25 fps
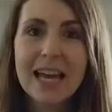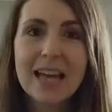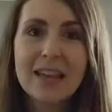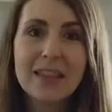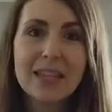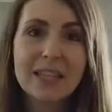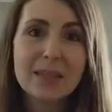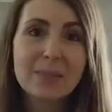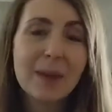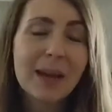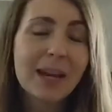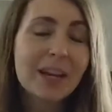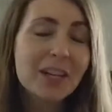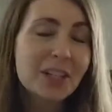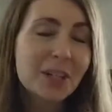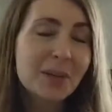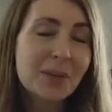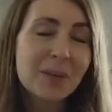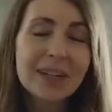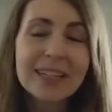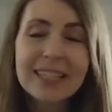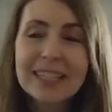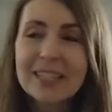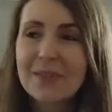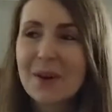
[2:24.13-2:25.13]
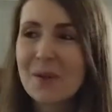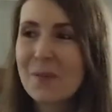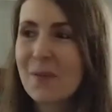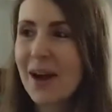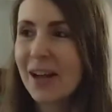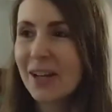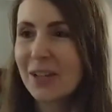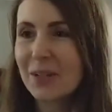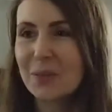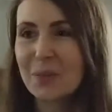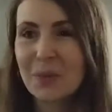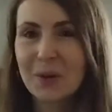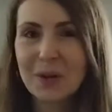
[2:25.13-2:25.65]
these picture books from
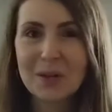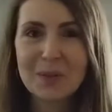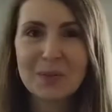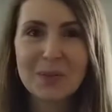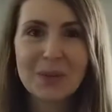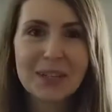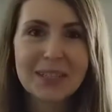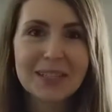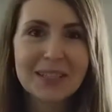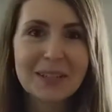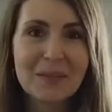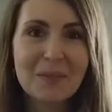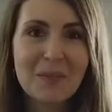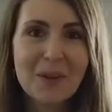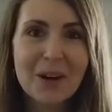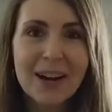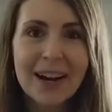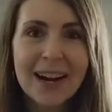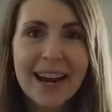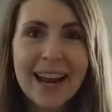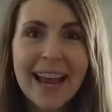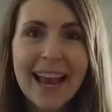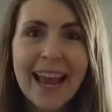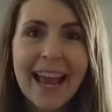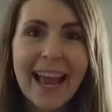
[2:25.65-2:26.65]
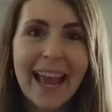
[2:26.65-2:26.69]
Usborne Books and More,